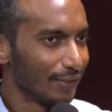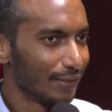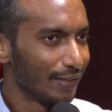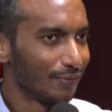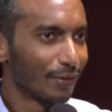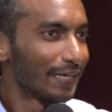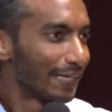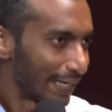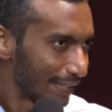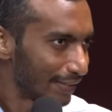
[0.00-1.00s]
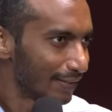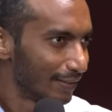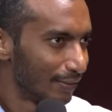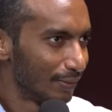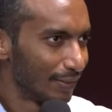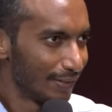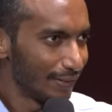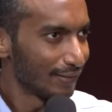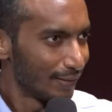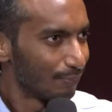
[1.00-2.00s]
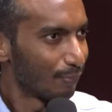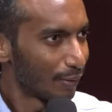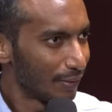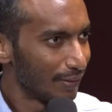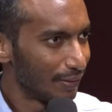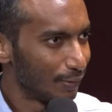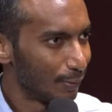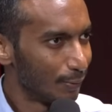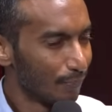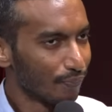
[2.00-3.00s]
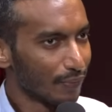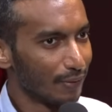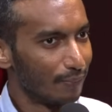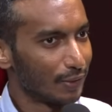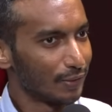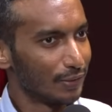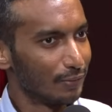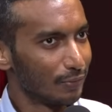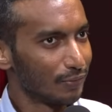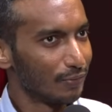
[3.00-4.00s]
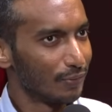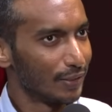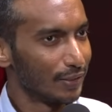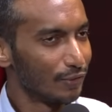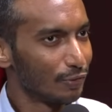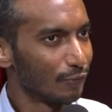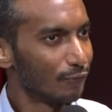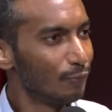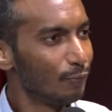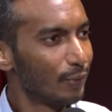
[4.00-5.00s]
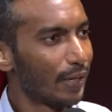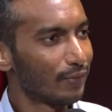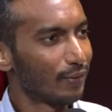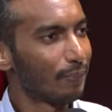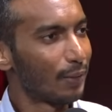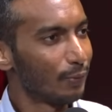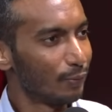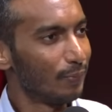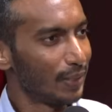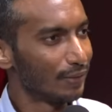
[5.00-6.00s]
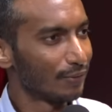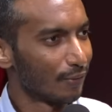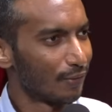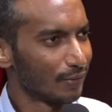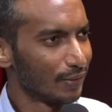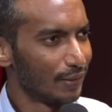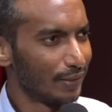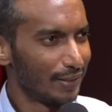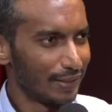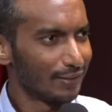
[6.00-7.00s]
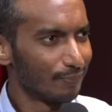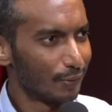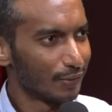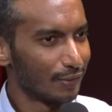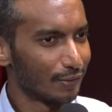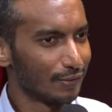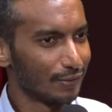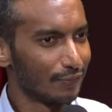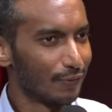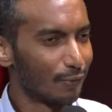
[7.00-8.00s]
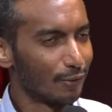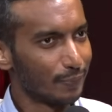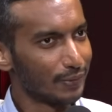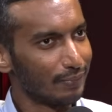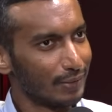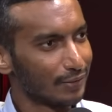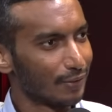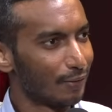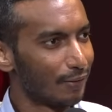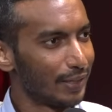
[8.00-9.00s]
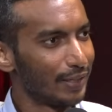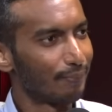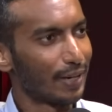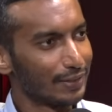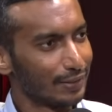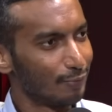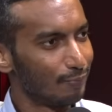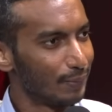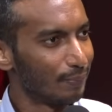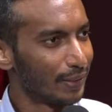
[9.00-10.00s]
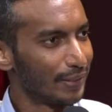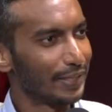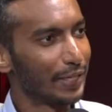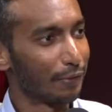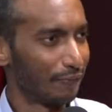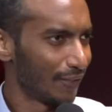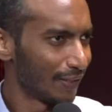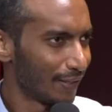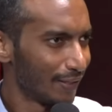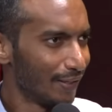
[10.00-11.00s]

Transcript: it's not a technical issue. It is an important issue because it goes to the issue of who has the power to make these laws. And that's important because if the wrong person makes the law and then applies it to people and they get convicted,